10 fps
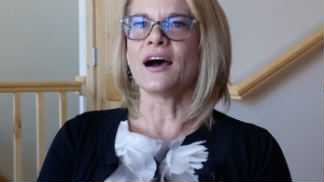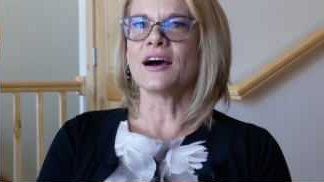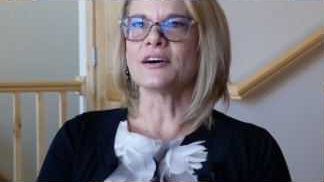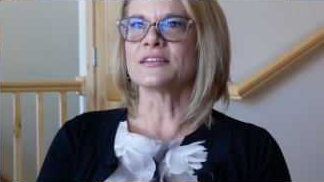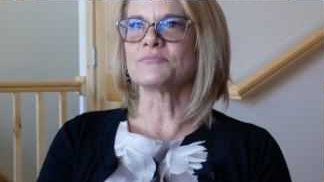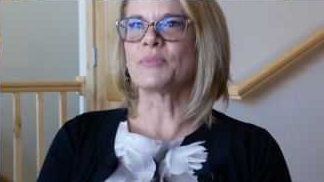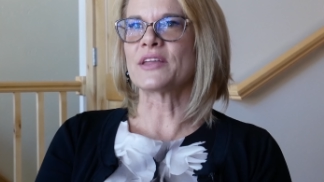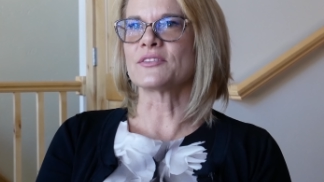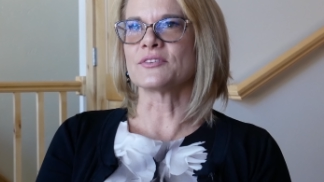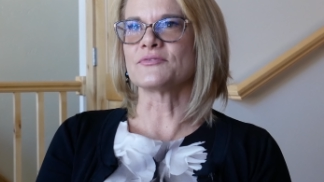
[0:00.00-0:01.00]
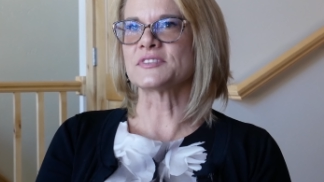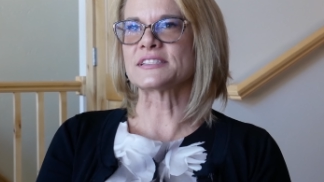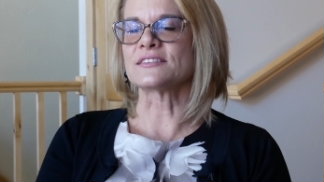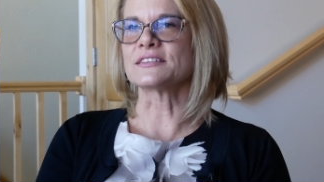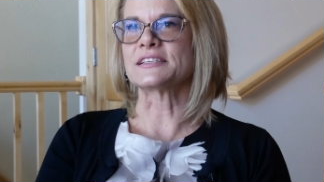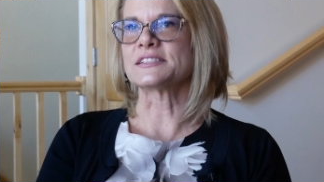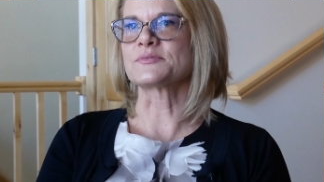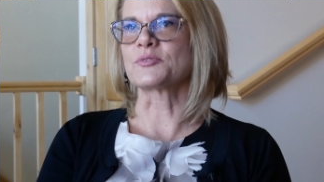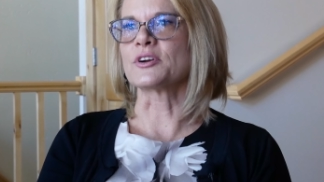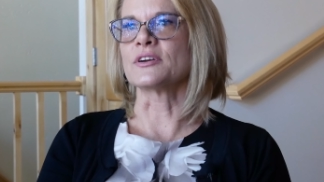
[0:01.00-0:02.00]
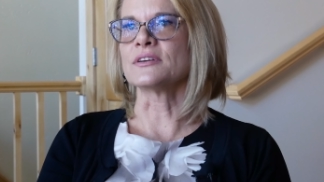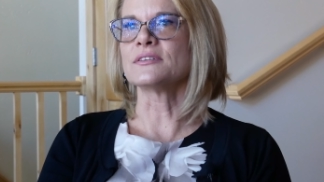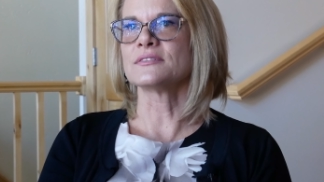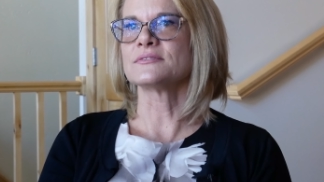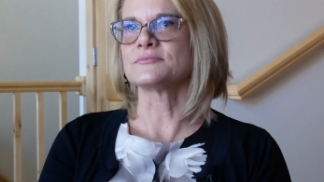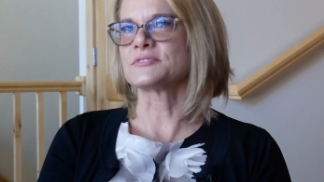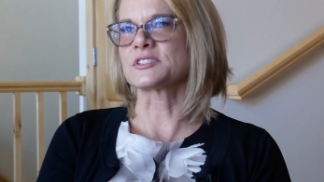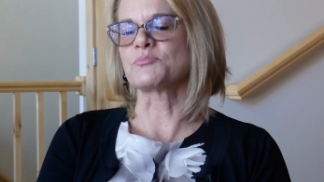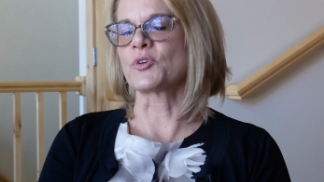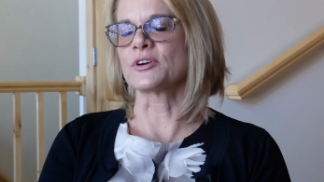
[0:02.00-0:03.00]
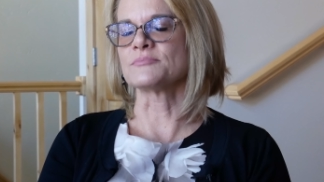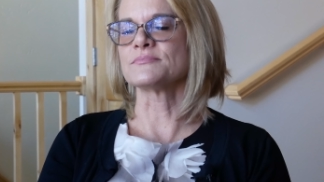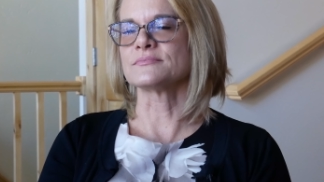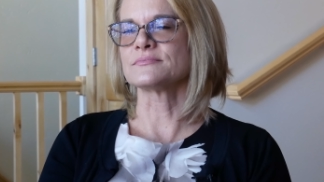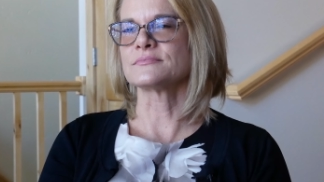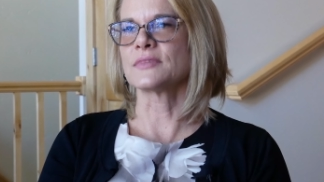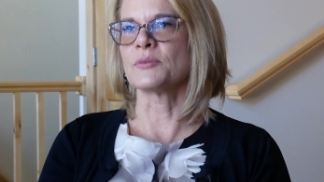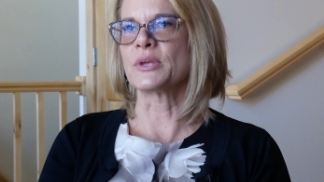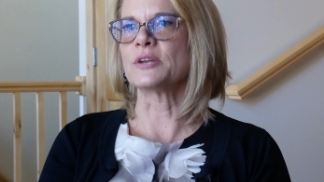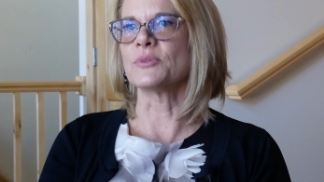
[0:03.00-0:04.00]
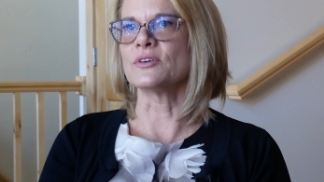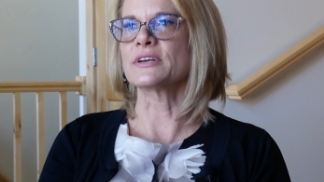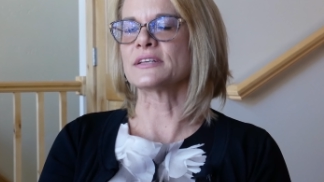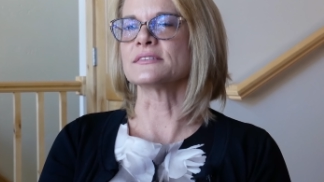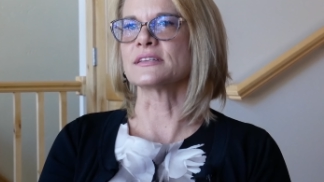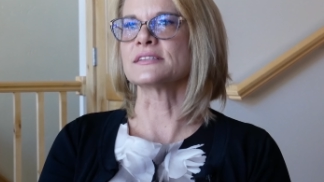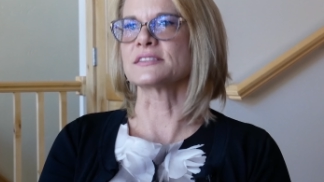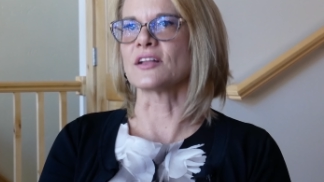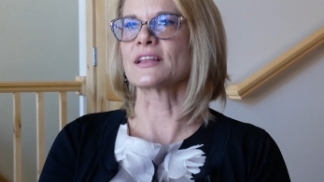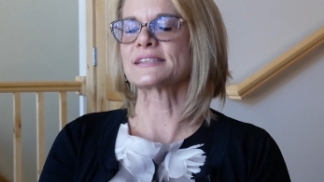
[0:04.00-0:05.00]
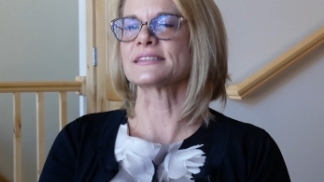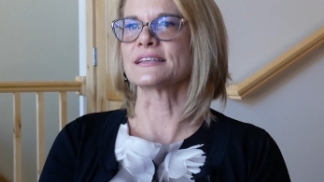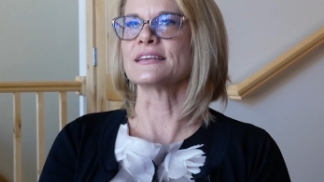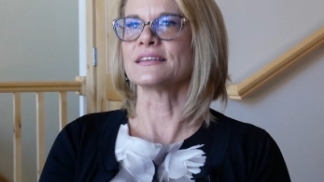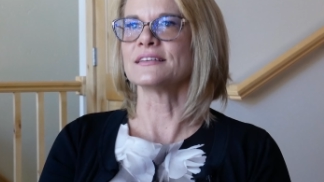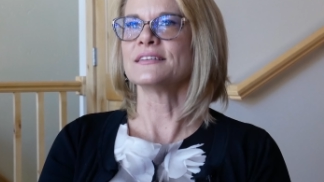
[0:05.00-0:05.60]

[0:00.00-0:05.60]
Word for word: uh, but the facilities were just more... In, in, in Salt Lake City.